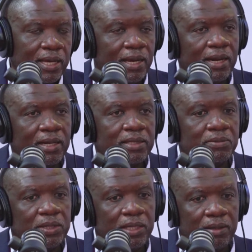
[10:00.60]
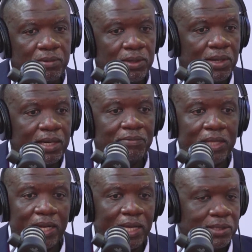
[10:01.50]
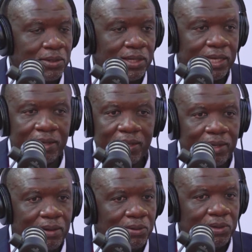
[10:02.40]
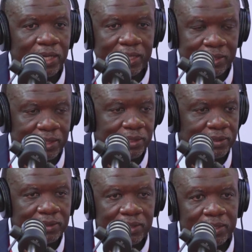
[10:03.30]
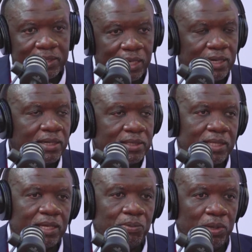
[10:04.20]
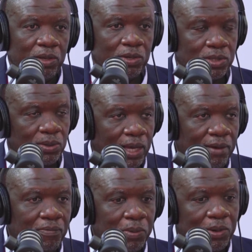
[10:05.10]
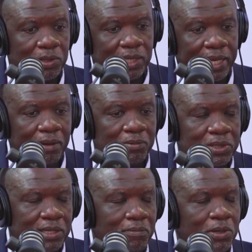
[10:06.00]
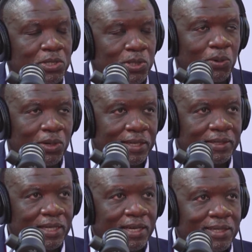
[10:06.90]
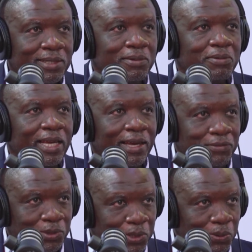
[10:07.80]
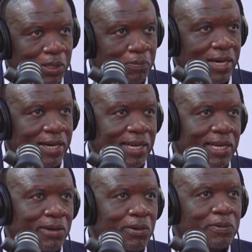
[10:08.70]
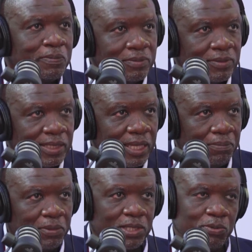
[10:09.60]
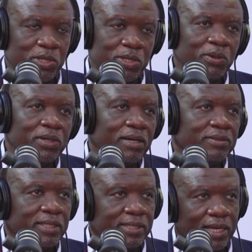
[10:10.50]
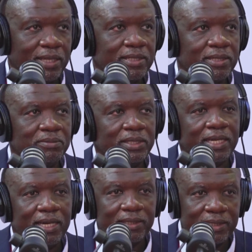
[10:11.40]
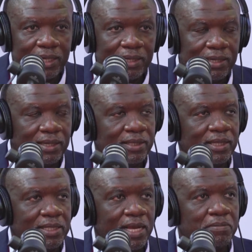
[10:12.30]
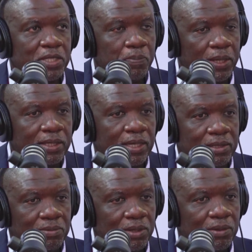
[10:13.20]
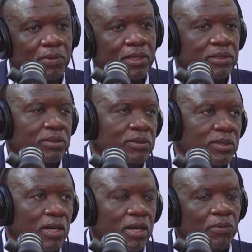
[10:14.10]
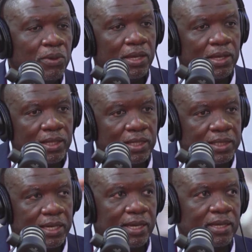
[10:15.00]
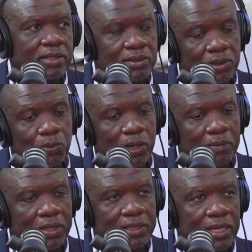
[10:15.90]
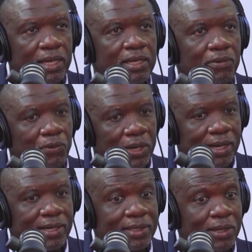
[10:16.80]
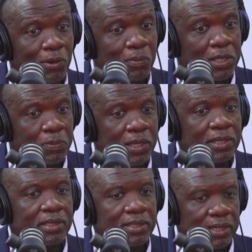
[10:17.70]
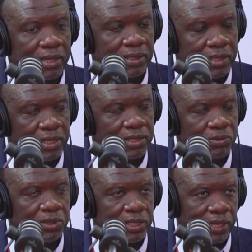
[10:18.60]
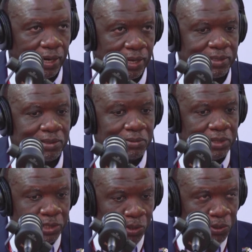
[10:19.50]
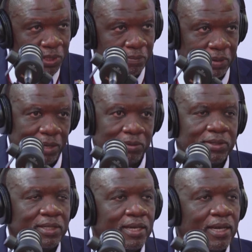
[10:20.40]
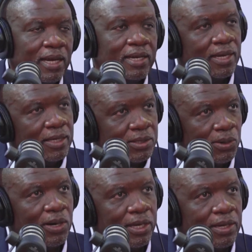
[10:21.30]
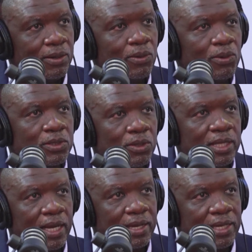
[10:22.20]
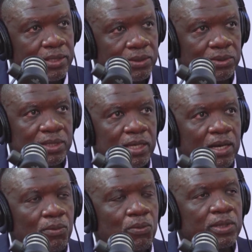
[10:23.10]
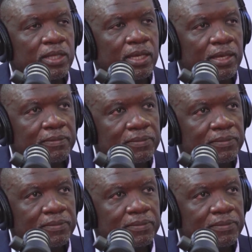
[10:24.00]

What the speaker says: areas we don't have the electronic or electrical signals that we used to have because cables have been stolen. So we have to do it by radio. That means we slow down the trains. We can't run at the same speed as we normally do. The track is not well maintained. If we run at the normal speed, trains will derail. So we slow them down. And so I can go on. So there are issues with the